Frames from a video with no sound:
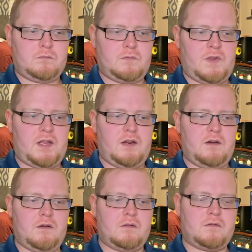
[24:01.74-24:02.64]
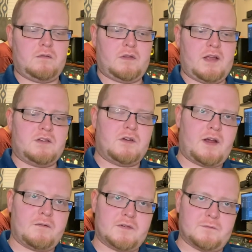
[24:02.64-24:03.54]
heat that you
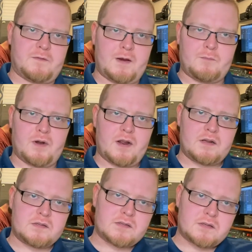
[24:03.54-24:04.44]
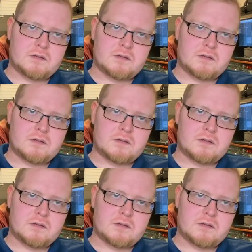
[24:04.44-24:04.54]
have to vaporize.